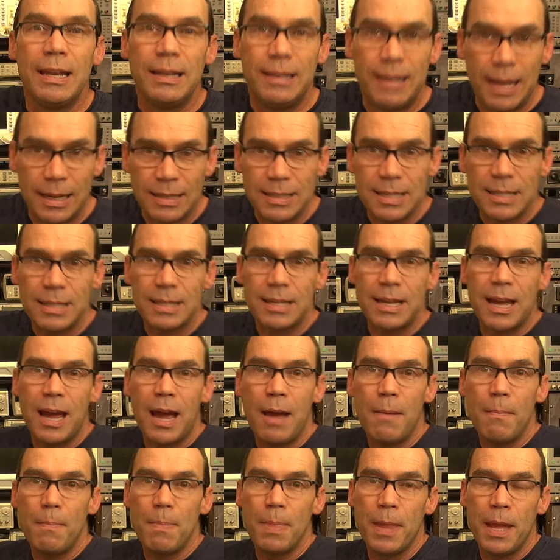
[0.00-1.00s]
does it
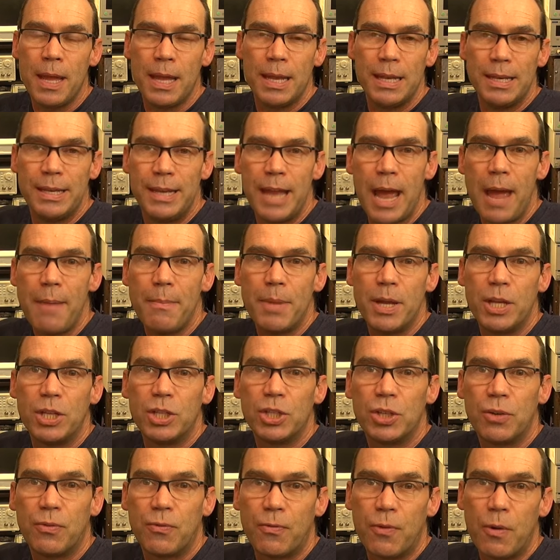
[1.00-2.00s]
come
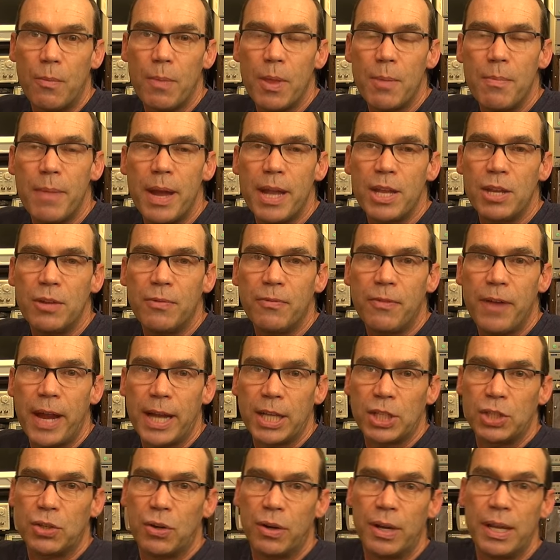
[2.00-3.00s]
damaged from the
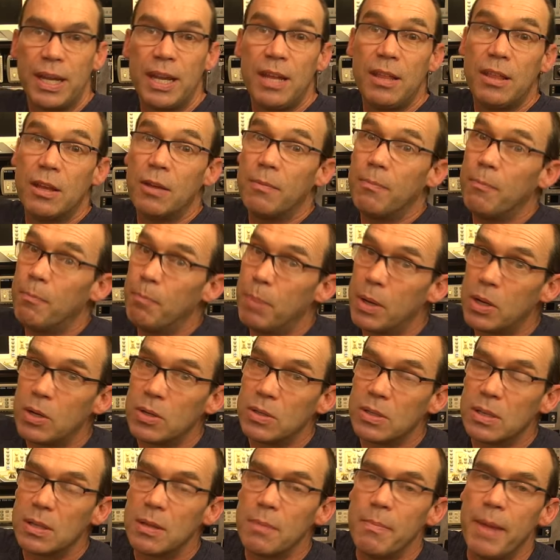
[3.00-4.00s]
manufacturer, either
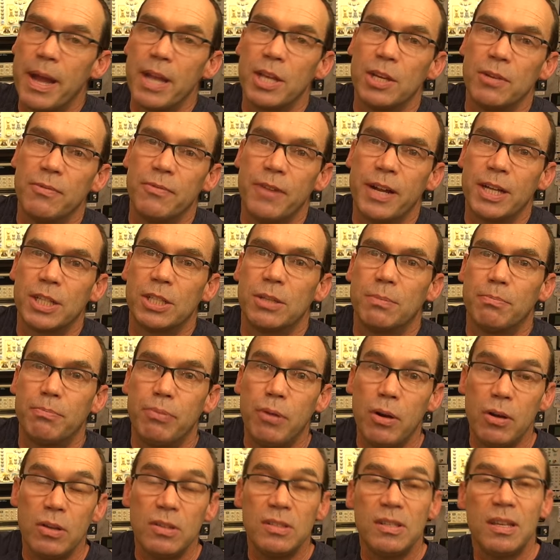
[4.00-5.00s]
because of the manufacture
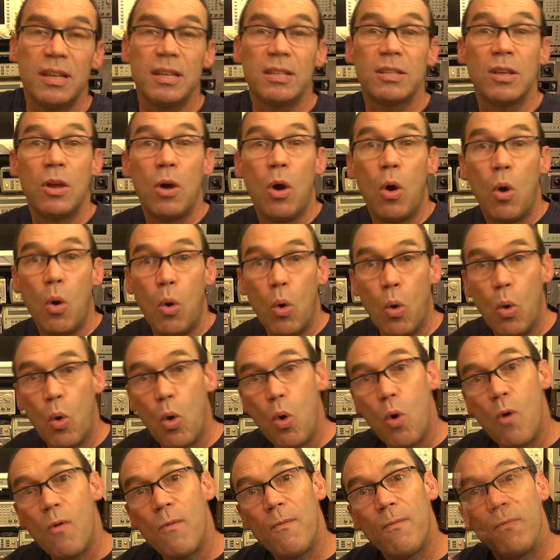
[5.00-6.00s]
process
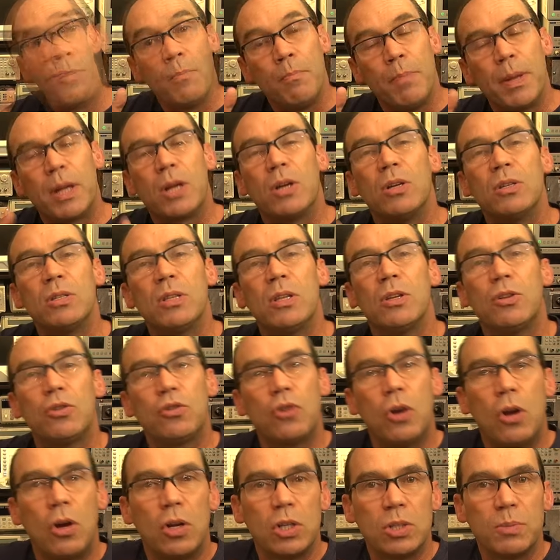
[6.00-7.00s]
or because of the
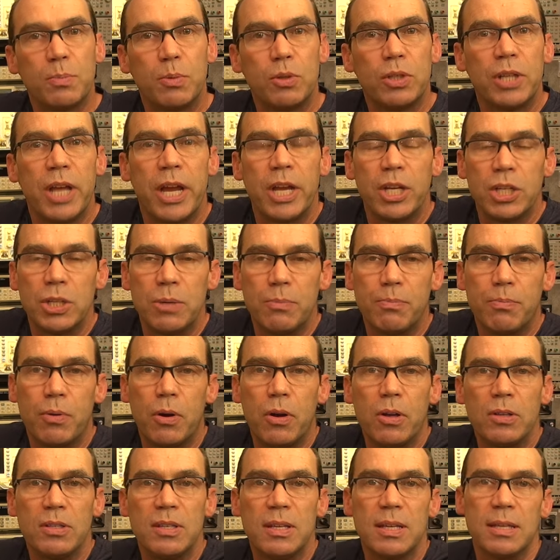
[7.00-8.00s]
transportation
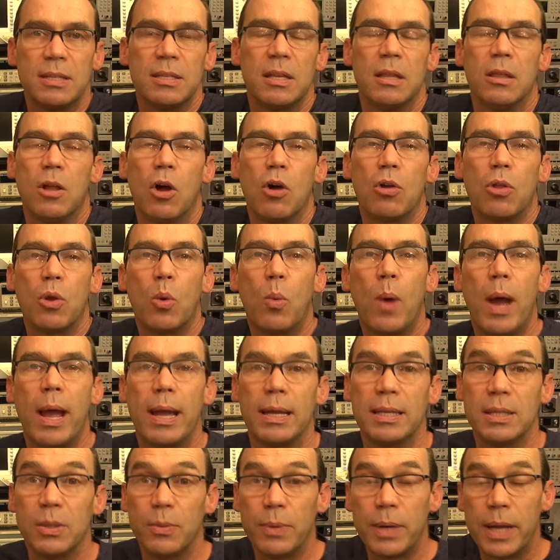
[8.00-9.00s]
process along the way.
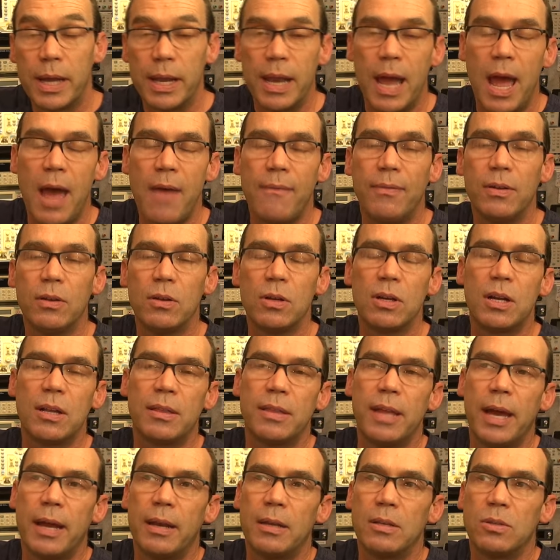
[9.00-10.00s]
So we're going to have a look
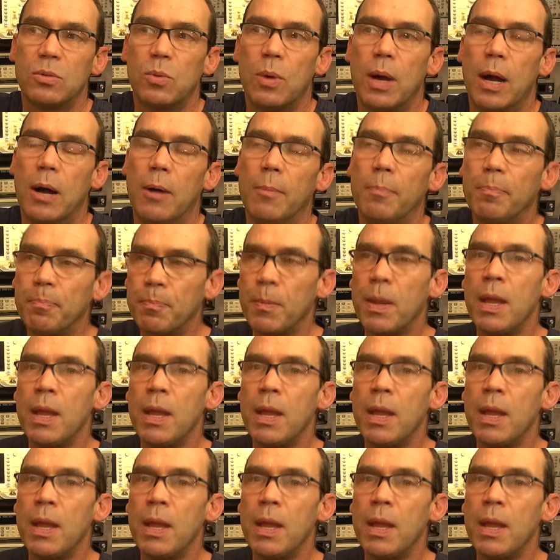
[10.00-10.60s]
at that as well.